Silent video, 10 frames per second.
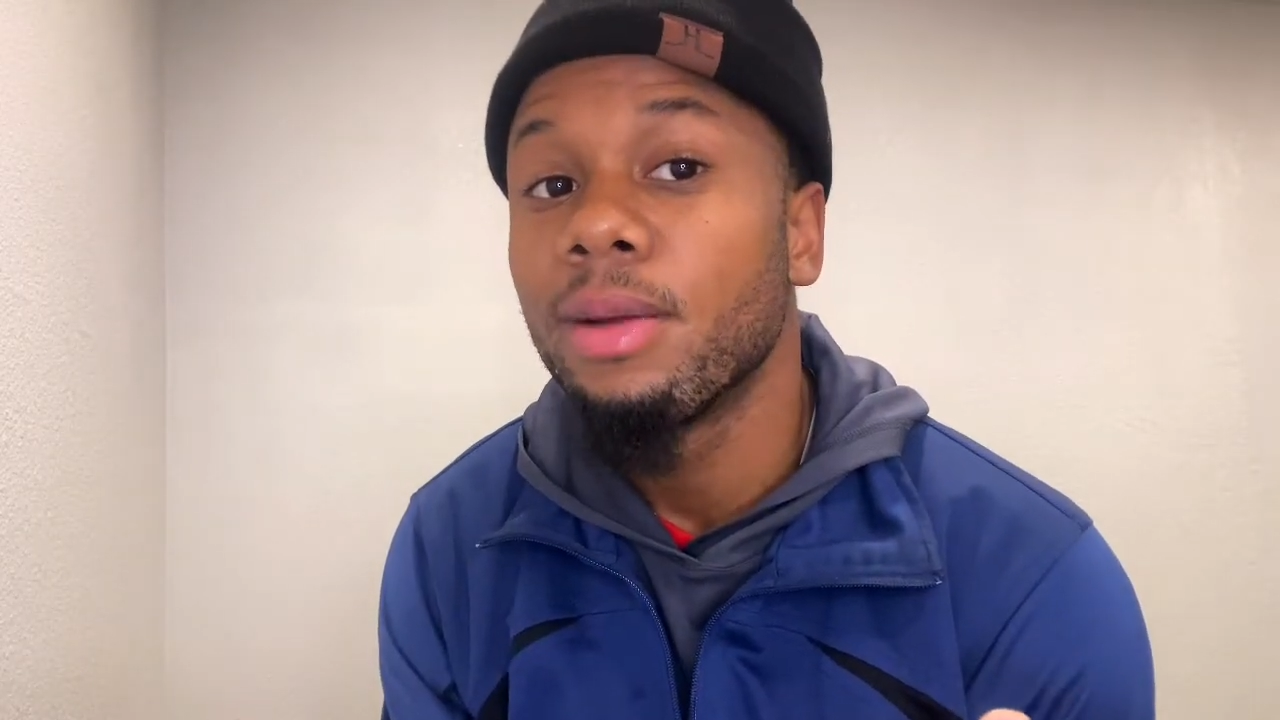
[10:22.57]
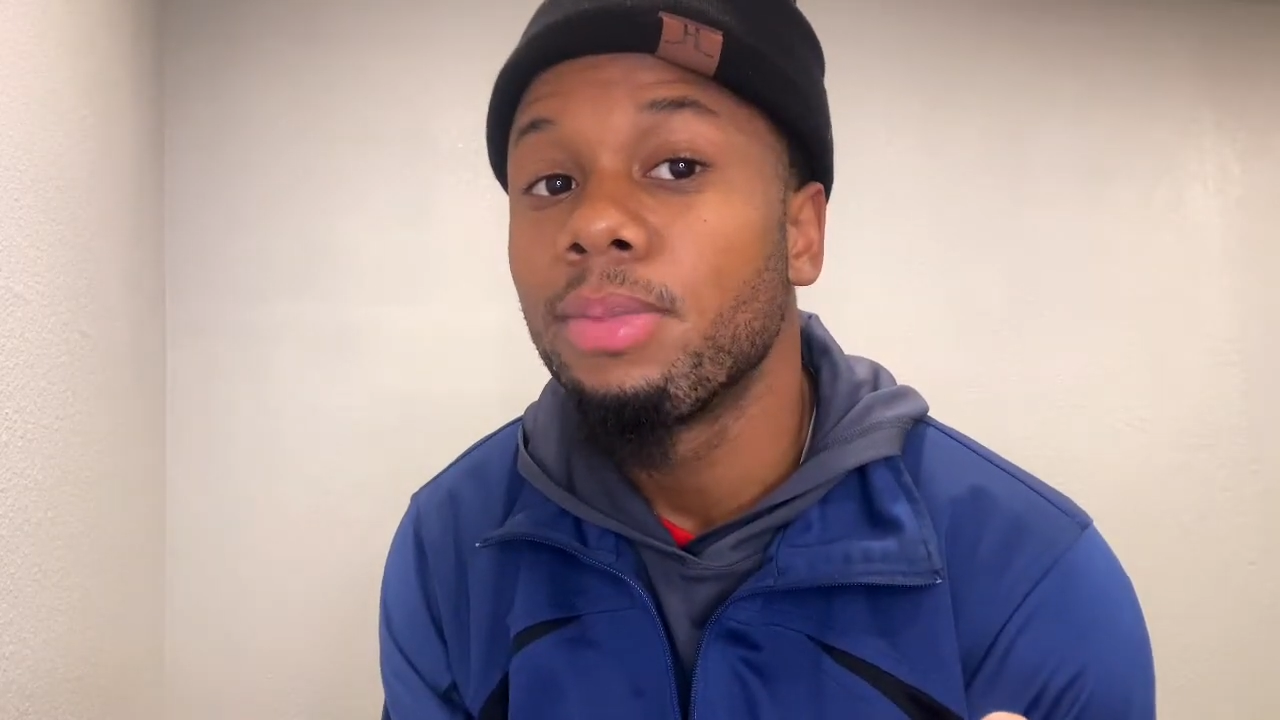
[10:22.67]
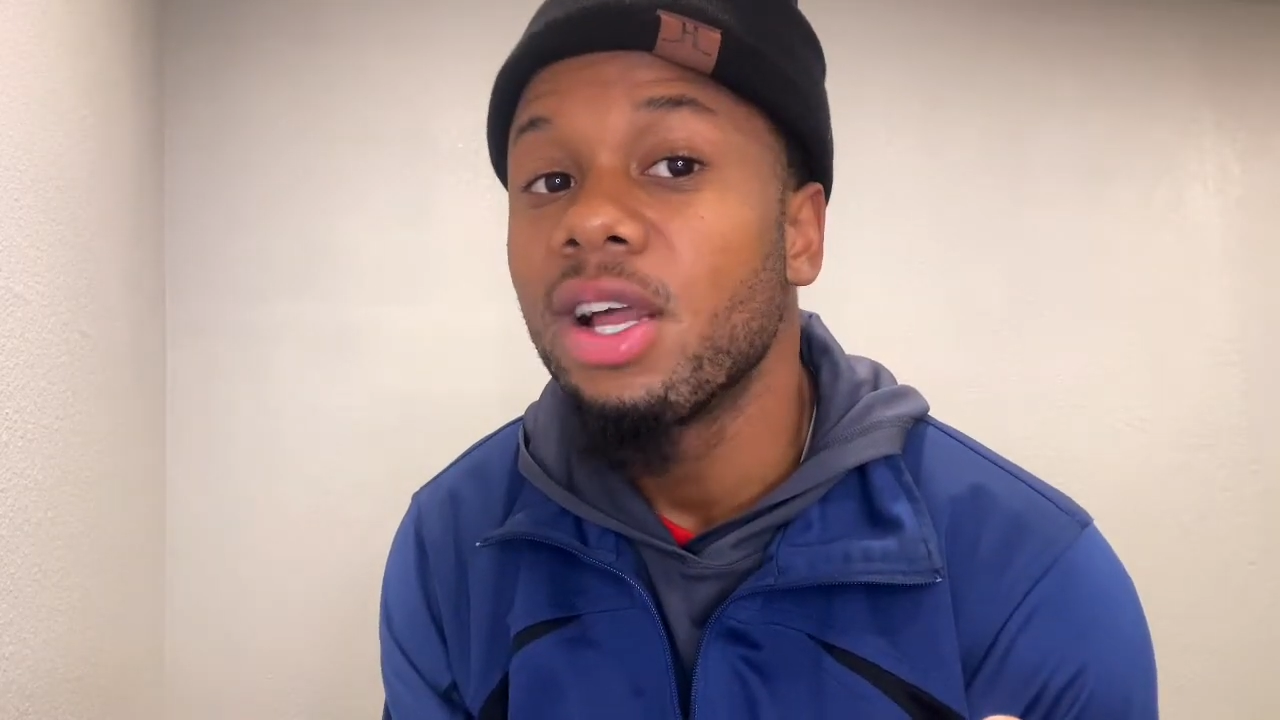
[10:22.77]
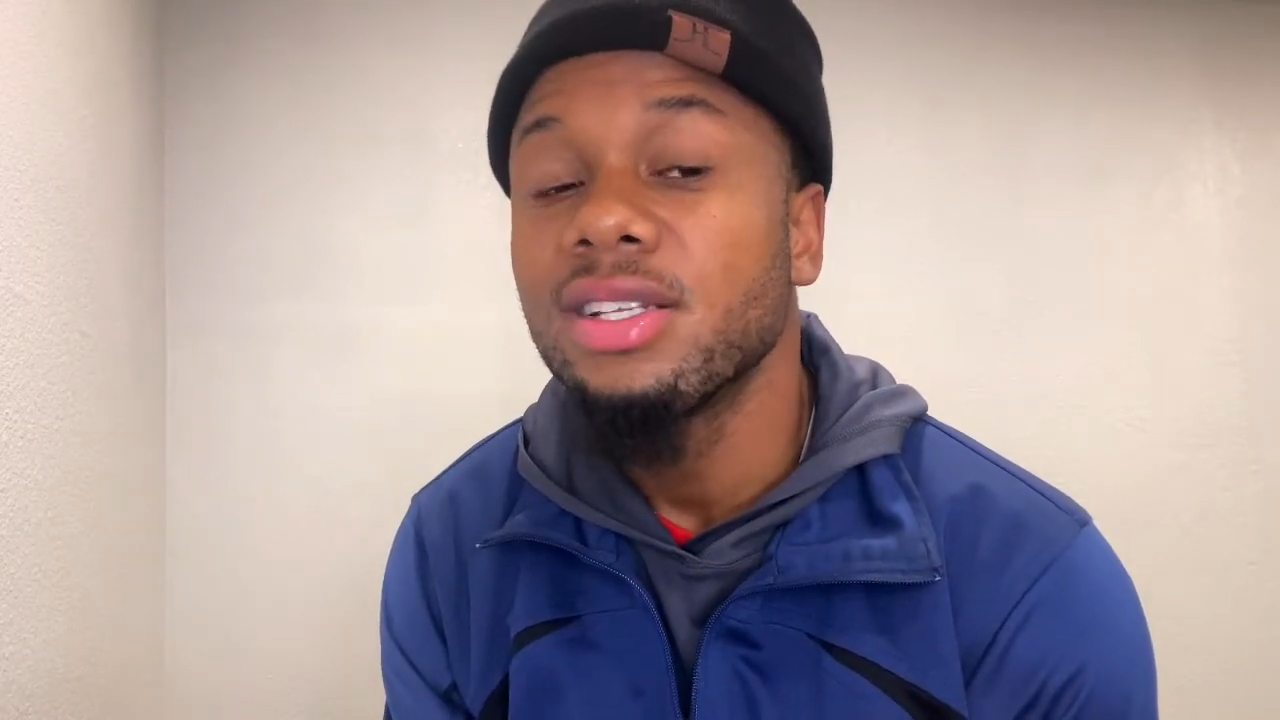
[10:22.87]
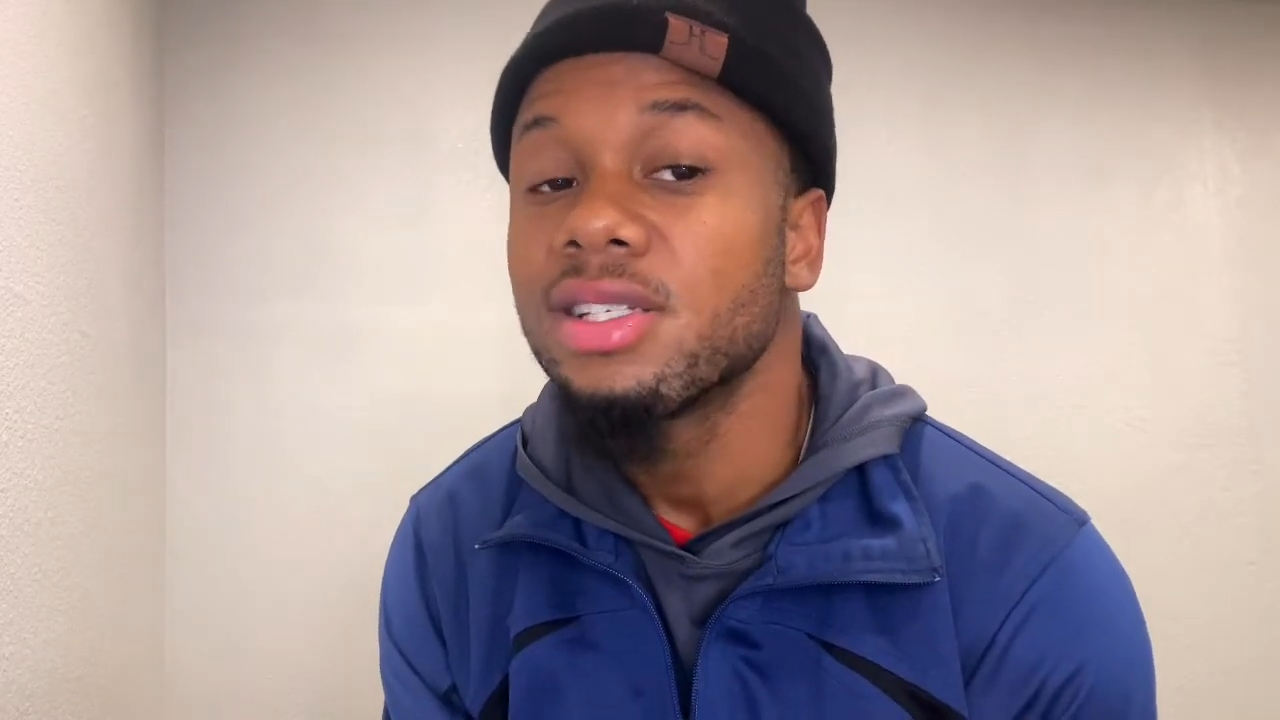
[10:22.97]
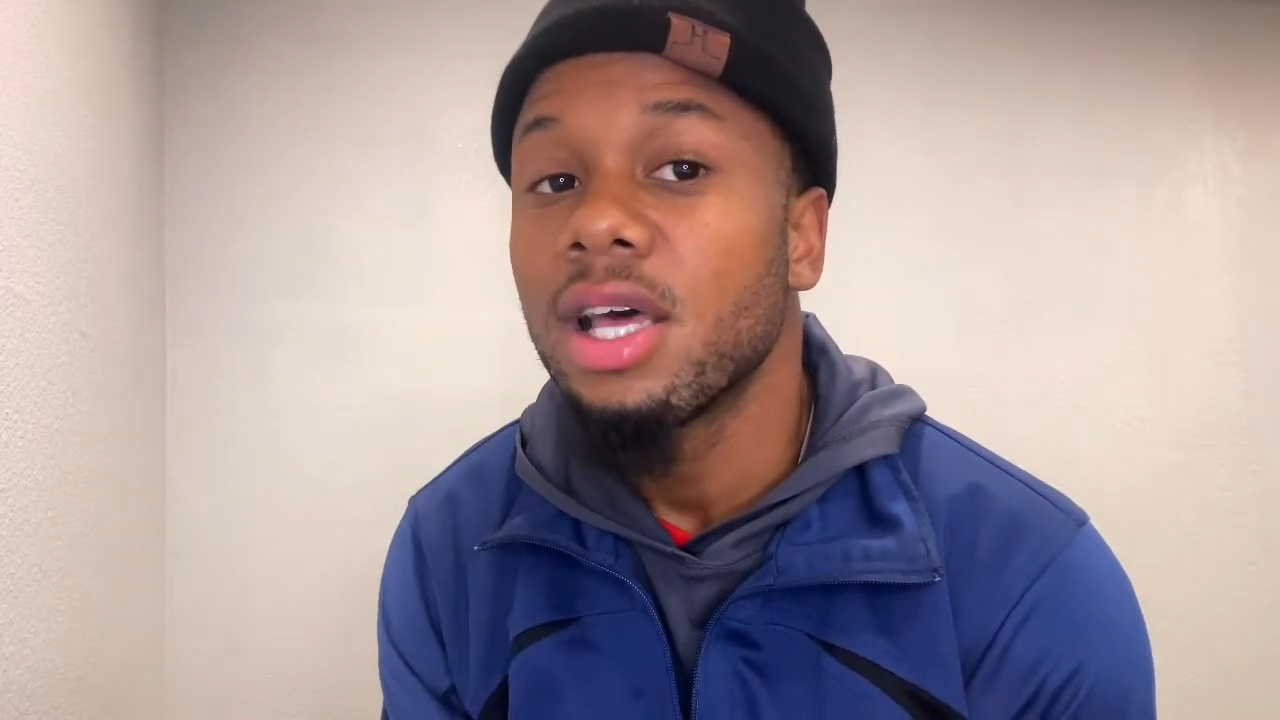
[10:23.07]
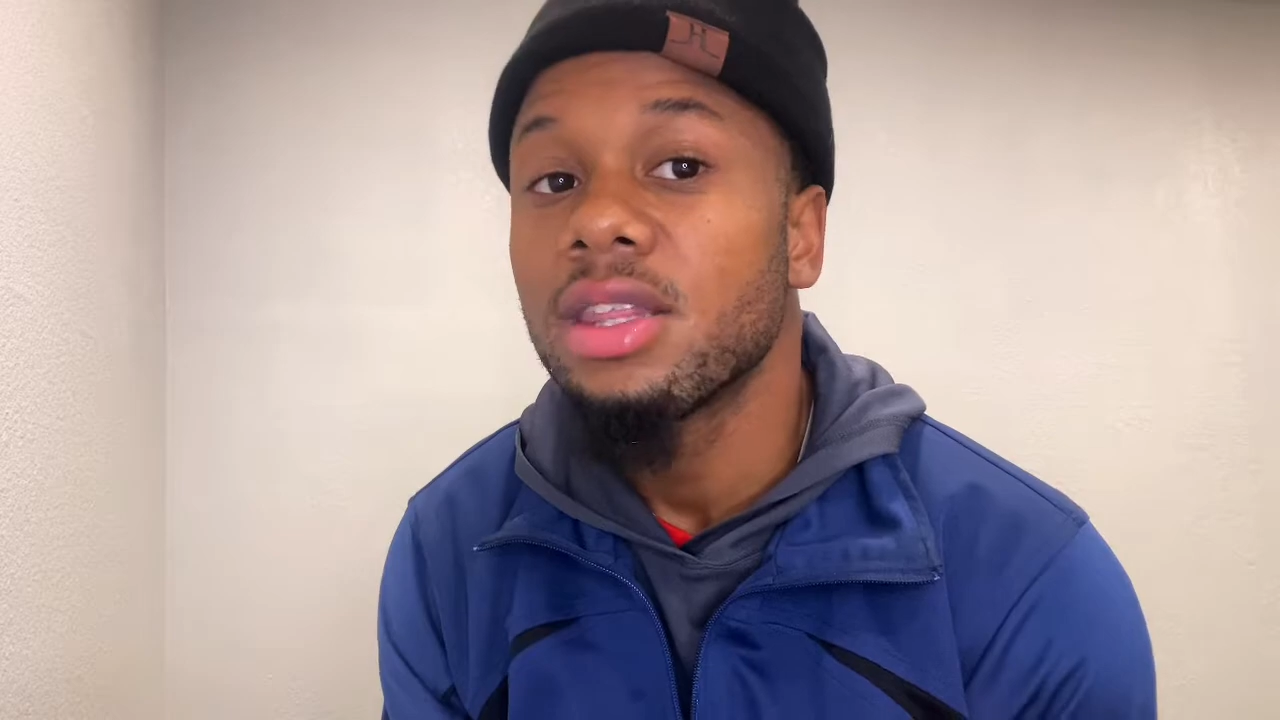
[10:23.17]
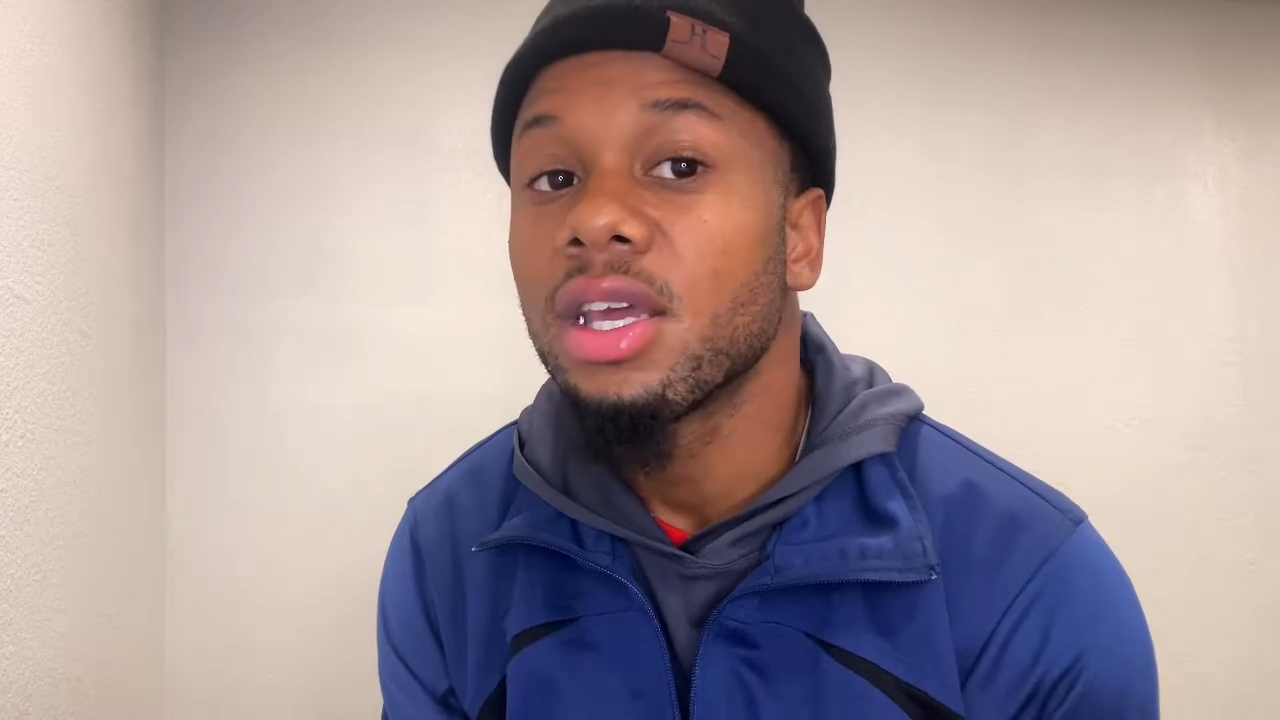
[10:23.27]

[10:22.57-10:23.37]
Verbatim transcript: Blood is not